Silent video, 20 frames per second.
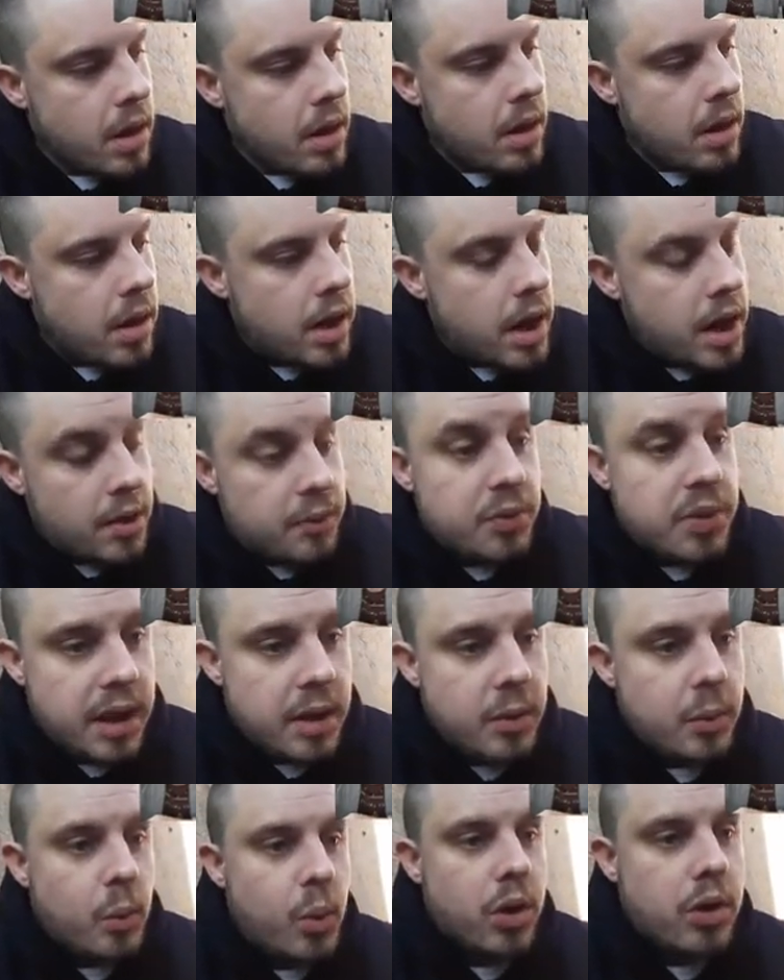if
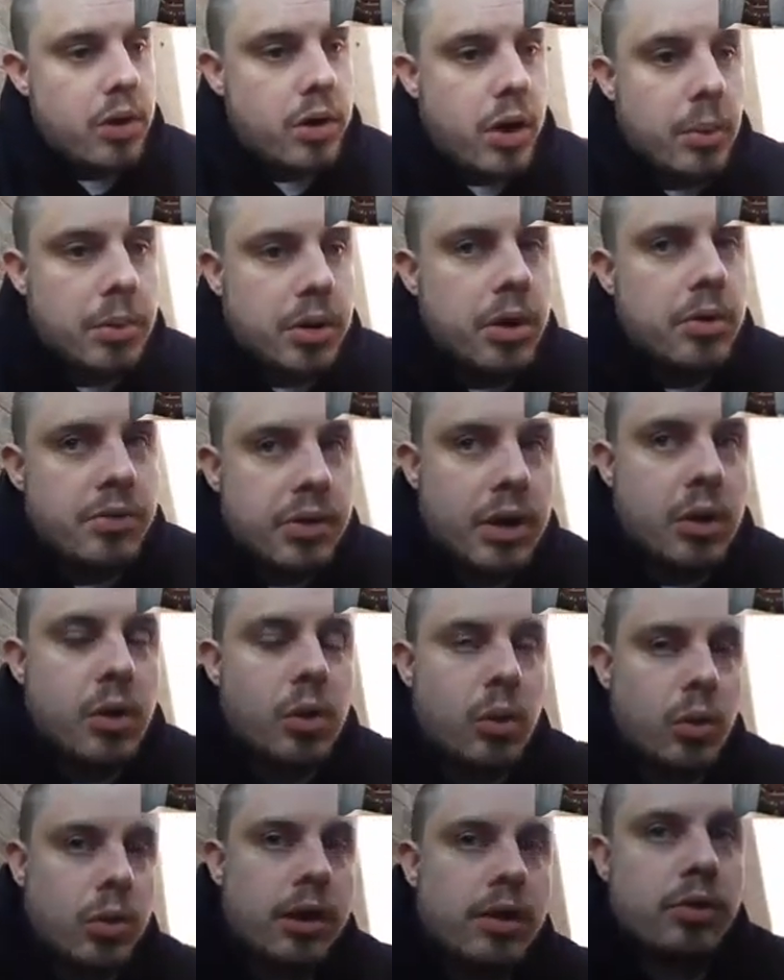they want it, I'm going to
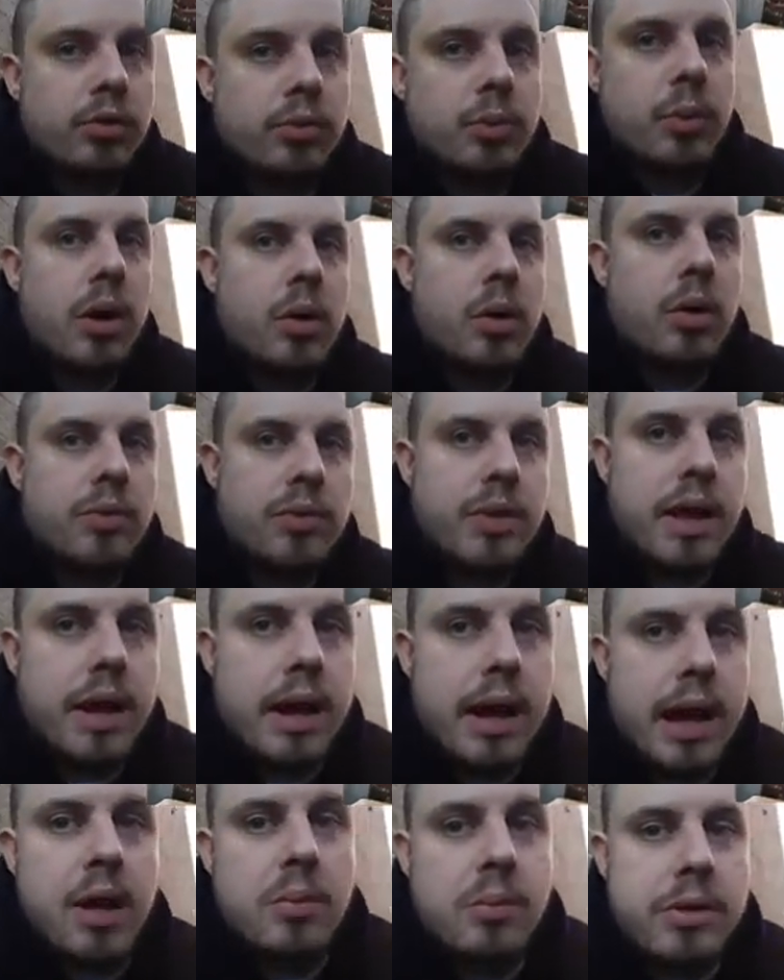record it as well if they
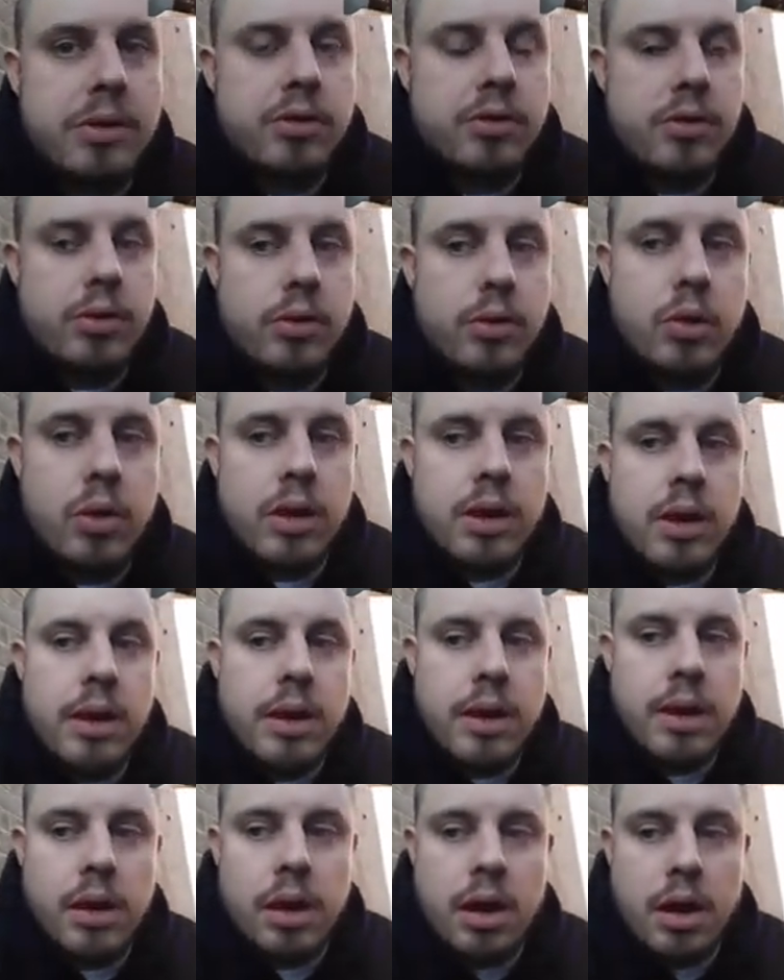allow me to,
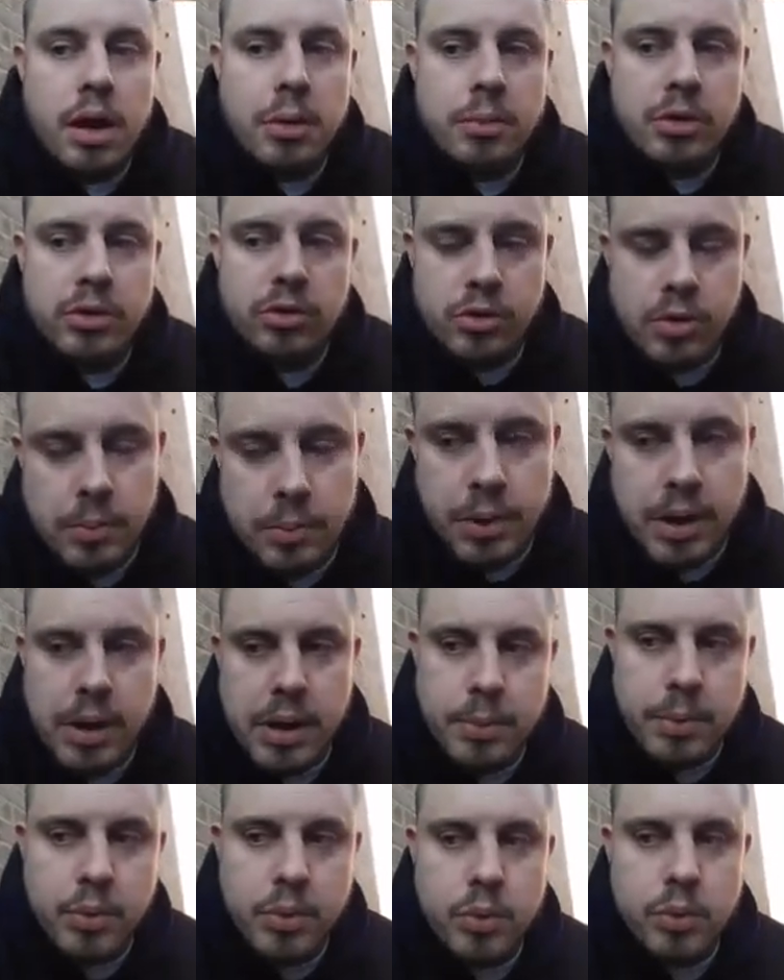because some
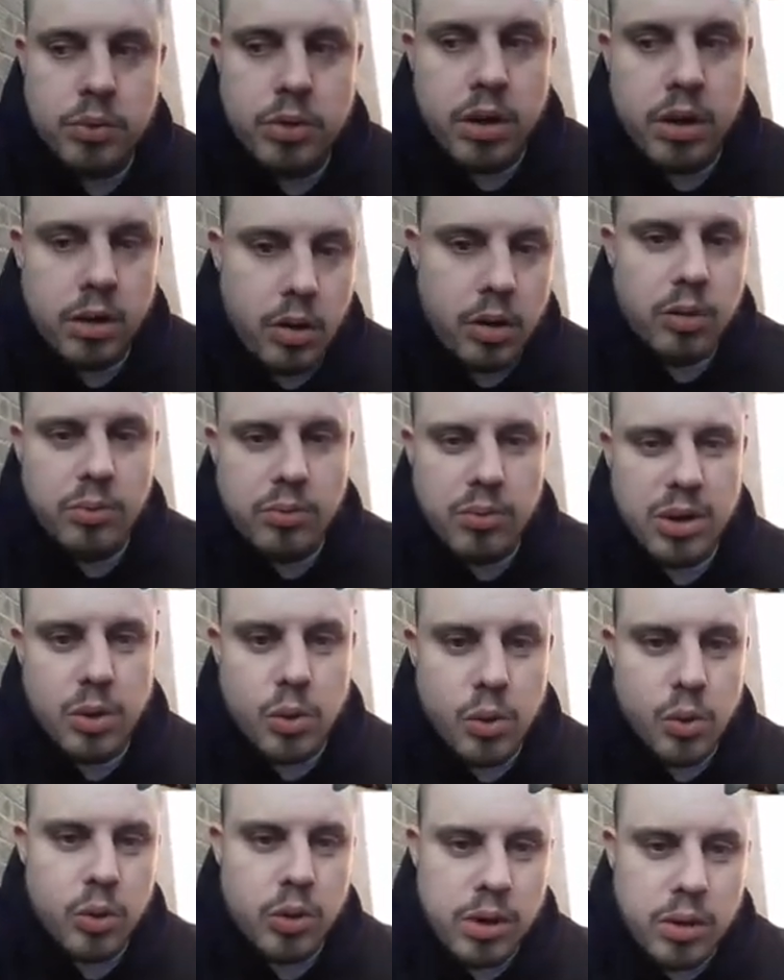people don't like
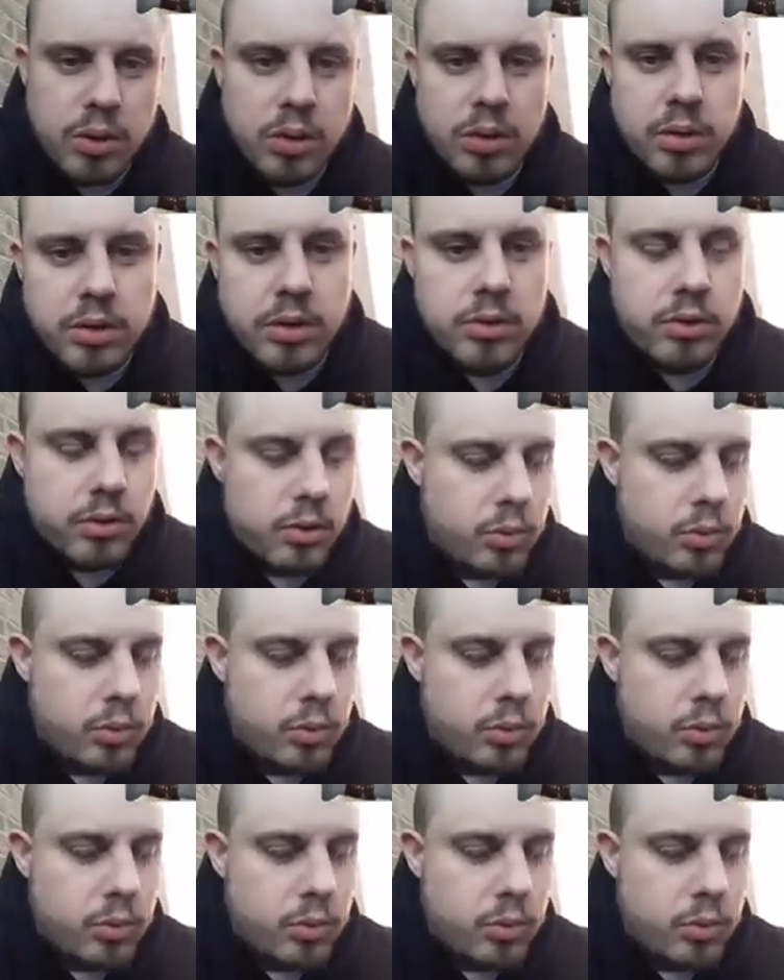recording because